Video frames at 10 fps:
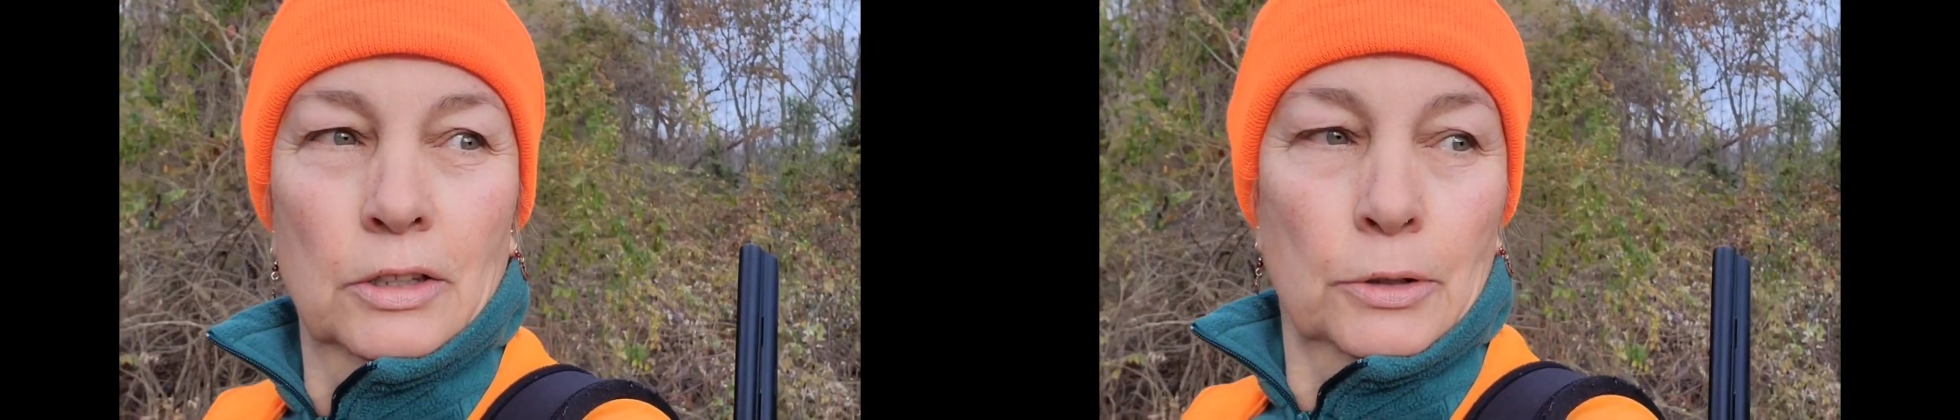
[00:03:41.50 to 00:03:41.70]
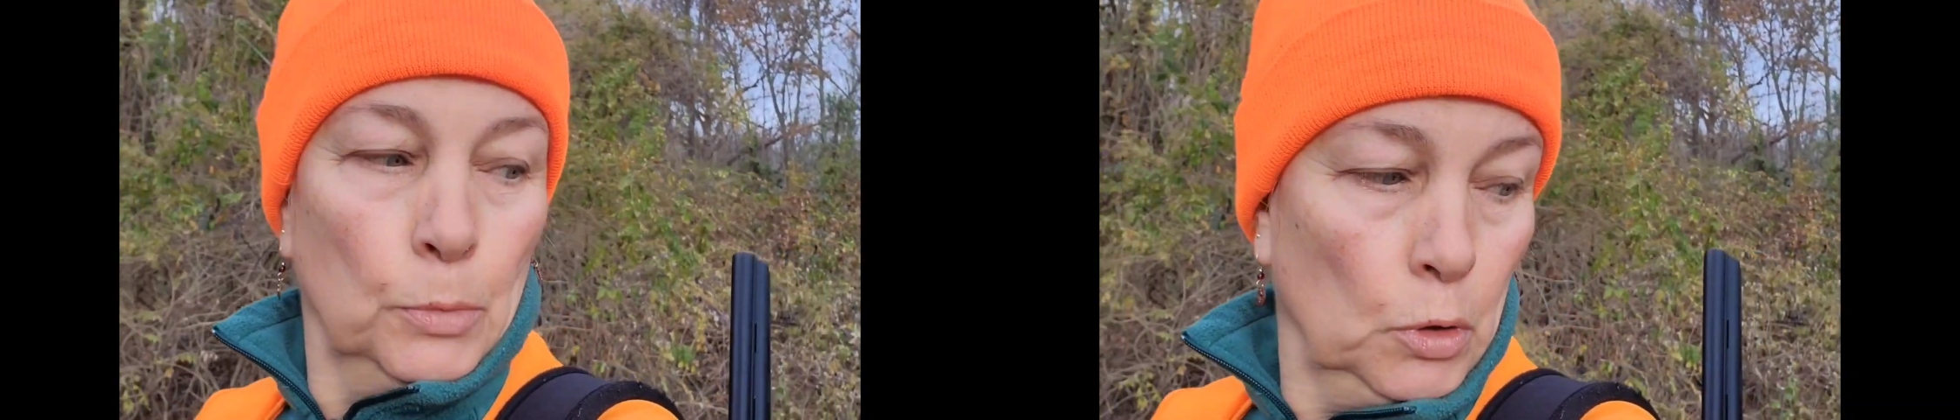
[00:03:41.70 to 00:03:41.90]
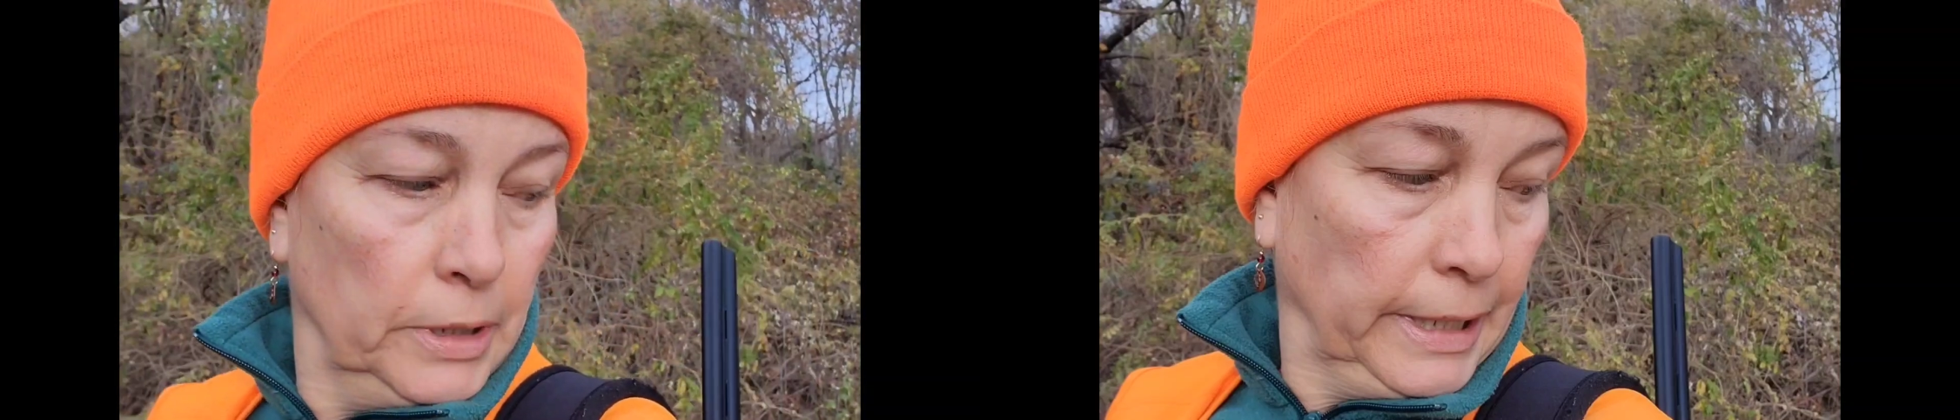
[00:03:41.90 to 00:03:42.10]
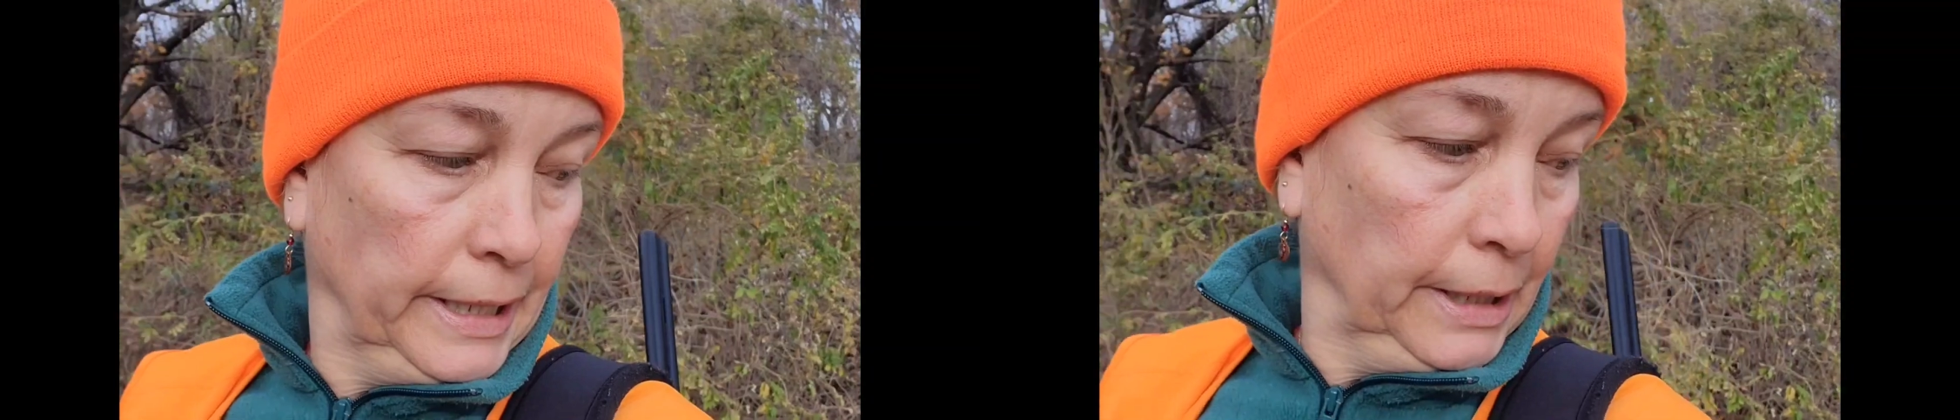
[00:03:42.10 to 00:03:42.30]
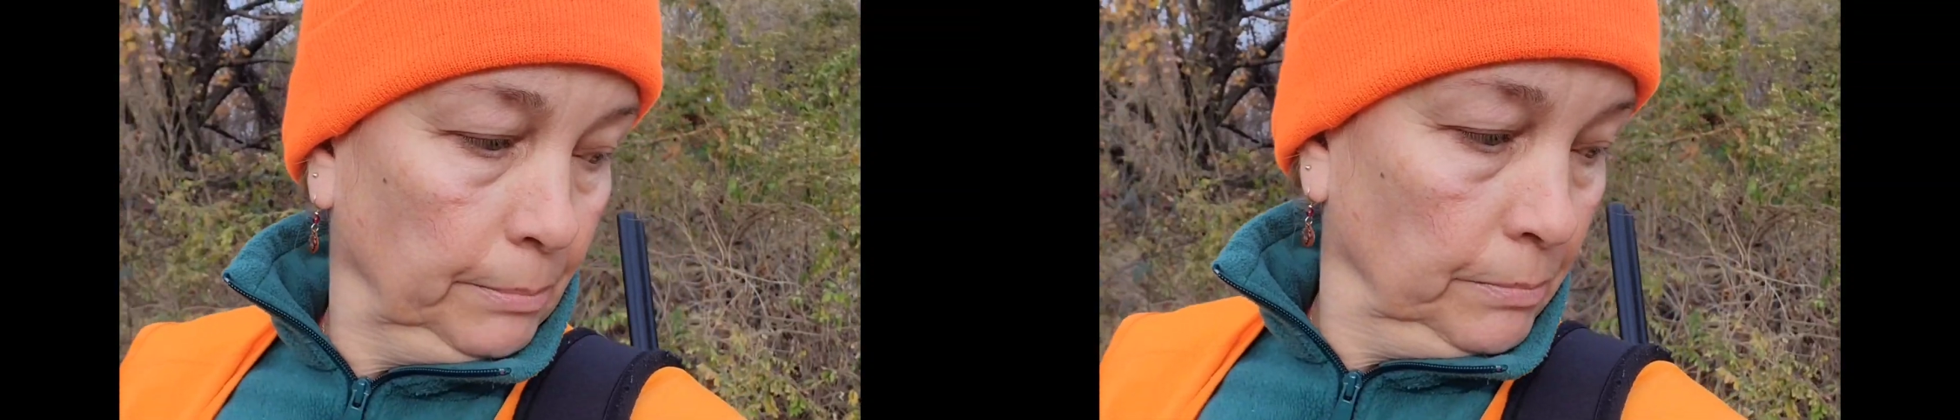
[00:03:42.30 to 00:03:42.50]
small
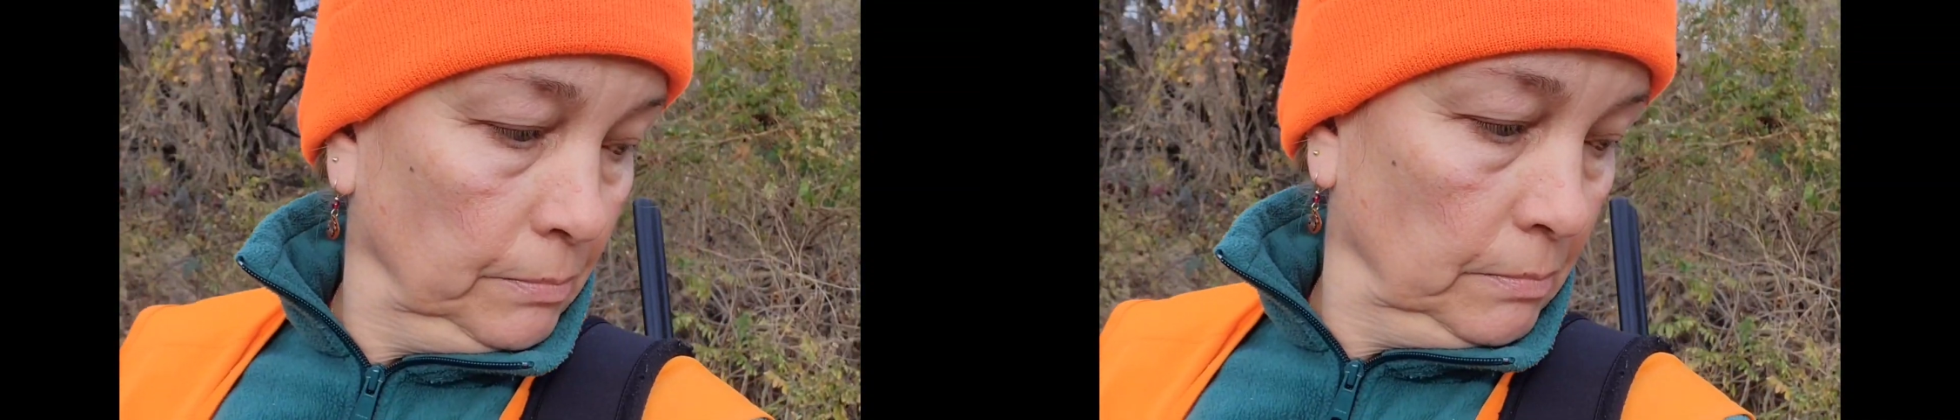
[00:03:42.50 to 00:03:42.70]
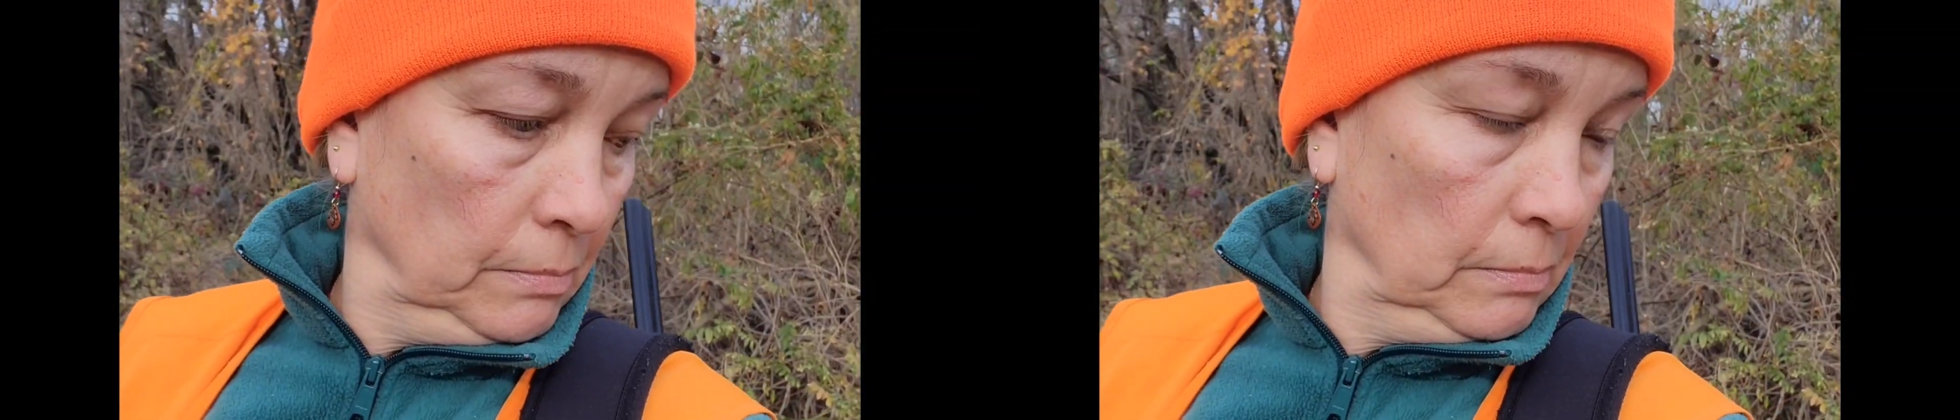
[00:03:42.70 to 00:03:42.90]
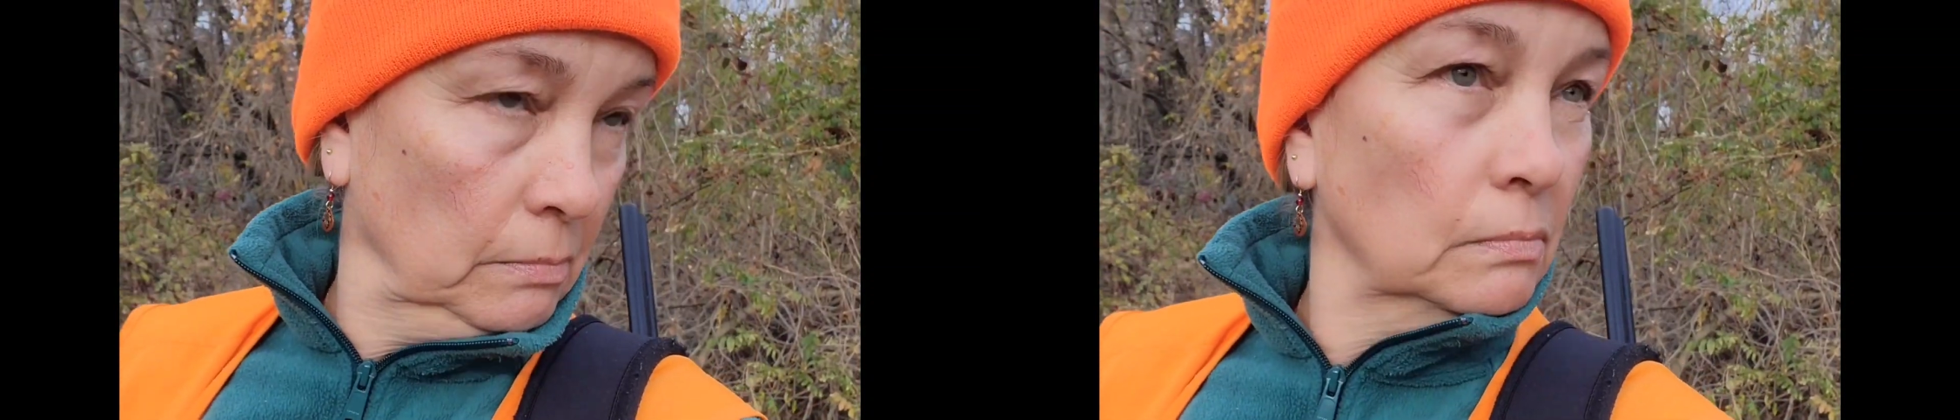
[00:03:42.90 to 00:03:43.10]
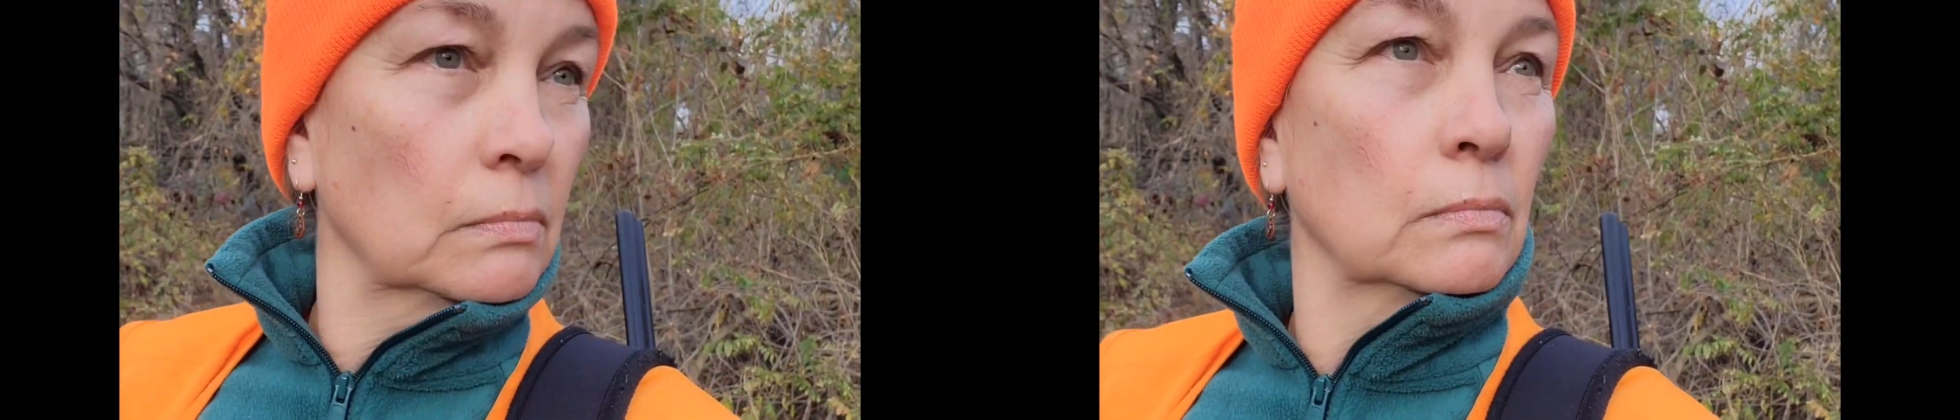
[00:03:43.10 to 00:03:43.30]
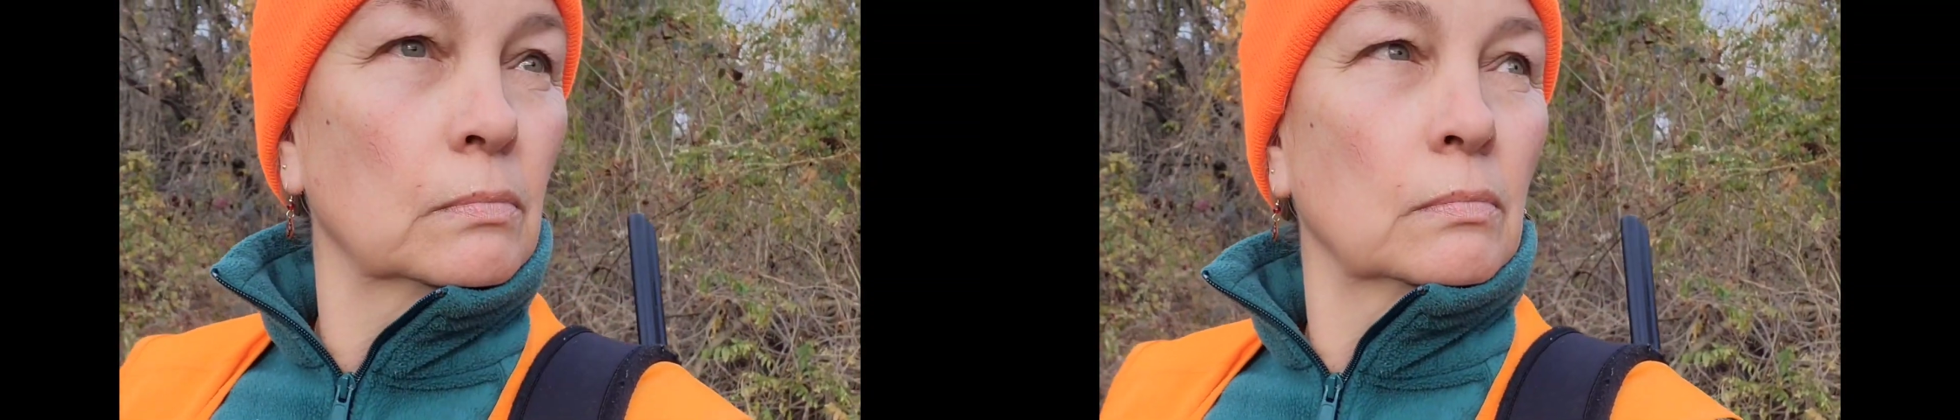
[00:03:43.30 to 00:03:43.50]
game
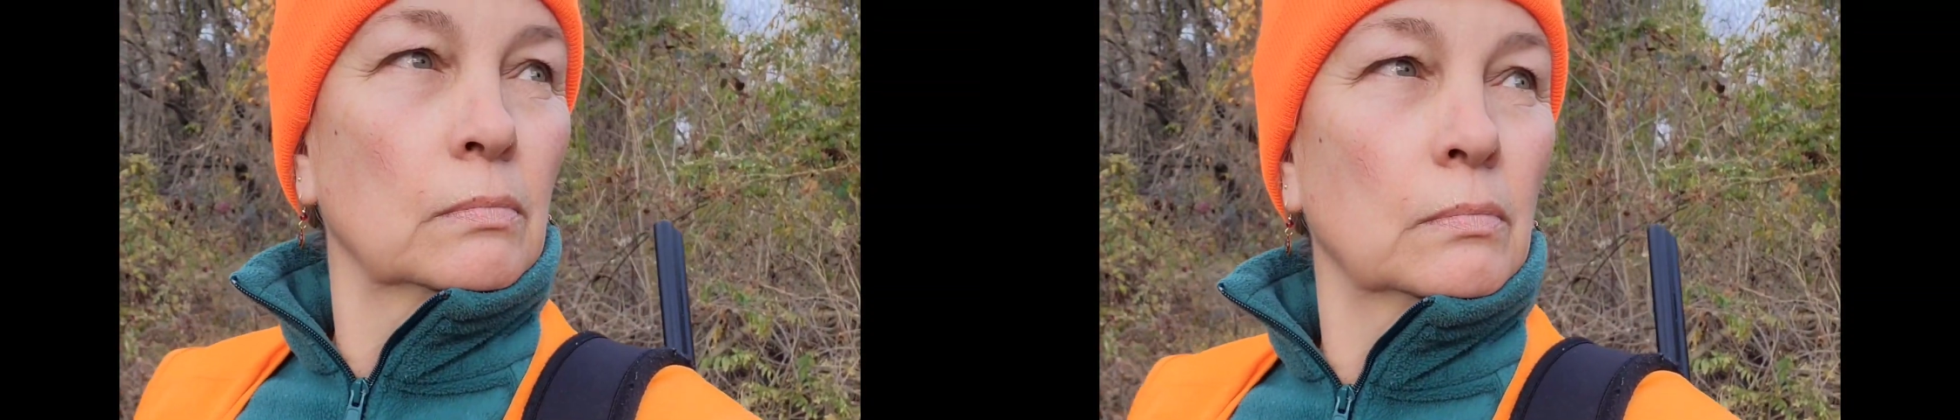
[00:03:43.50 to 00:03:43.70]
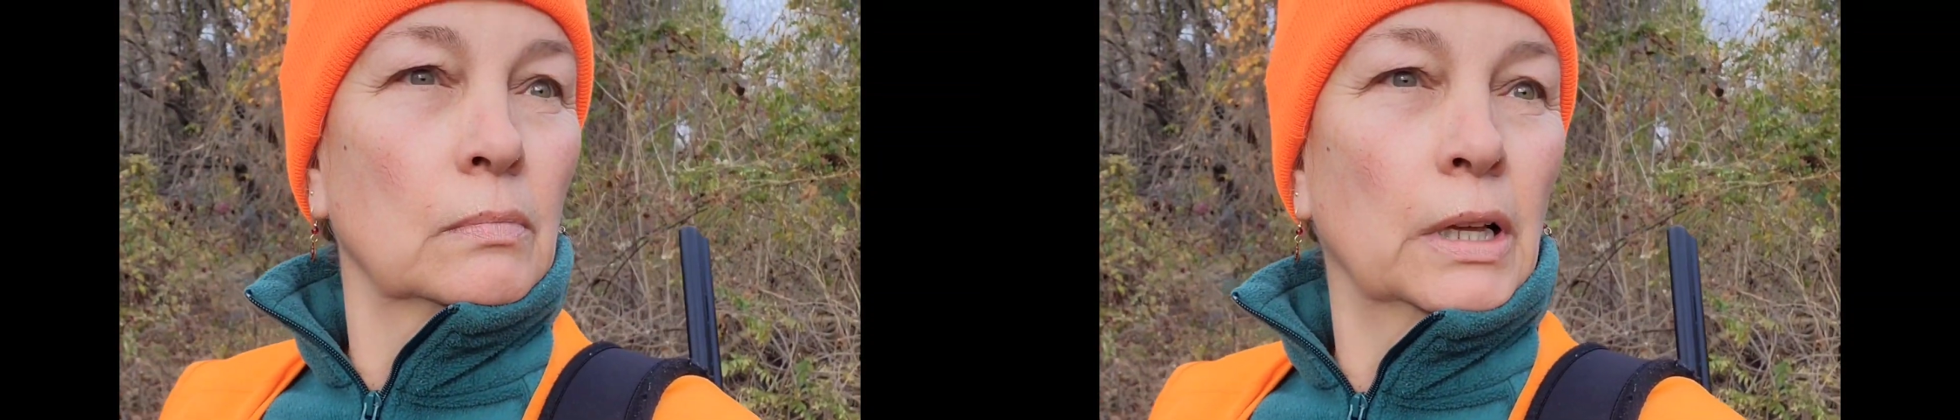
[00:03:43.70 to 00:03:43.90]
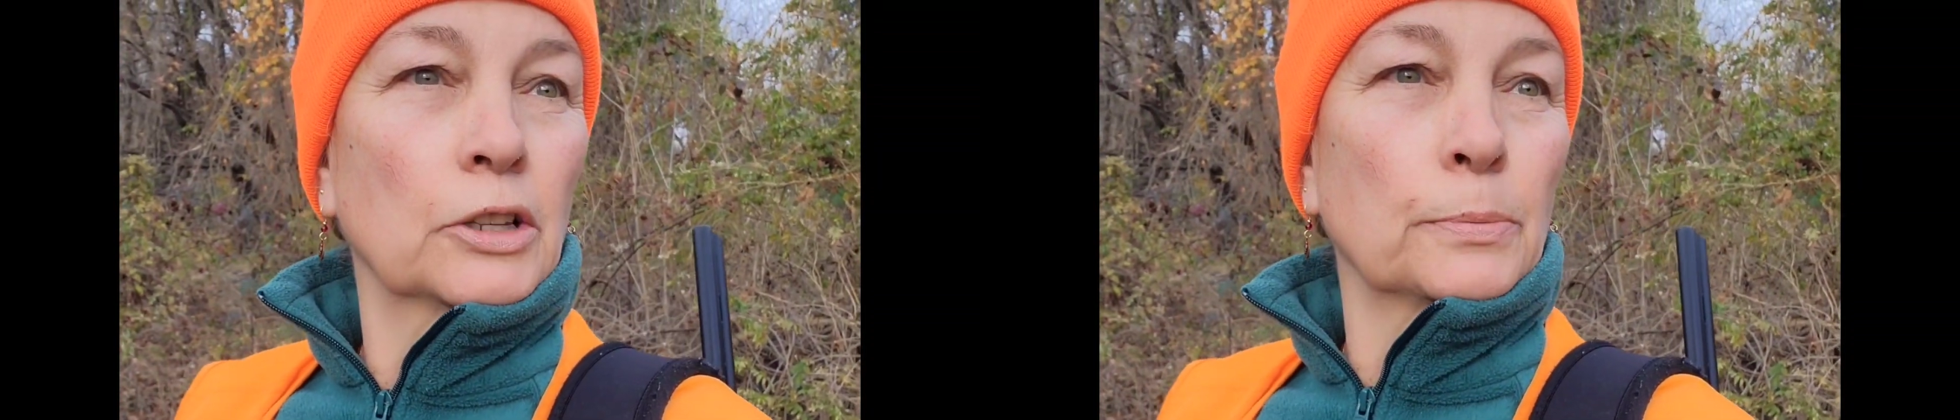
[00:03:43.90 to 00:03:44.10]
has